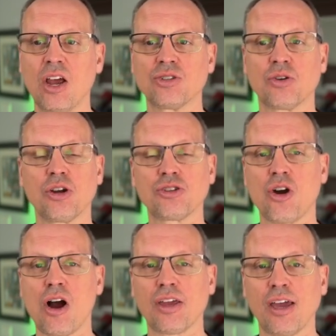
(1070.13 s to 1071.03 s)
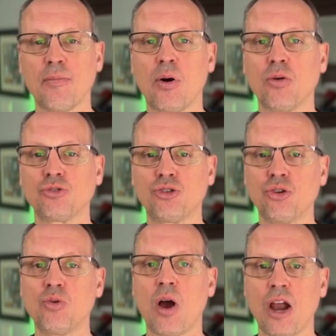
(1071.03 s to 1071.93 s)
So you're talking about
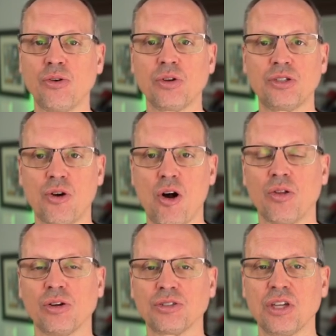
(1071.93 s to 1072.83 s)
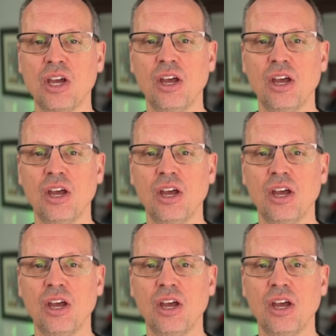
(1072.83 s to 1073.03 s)
$200.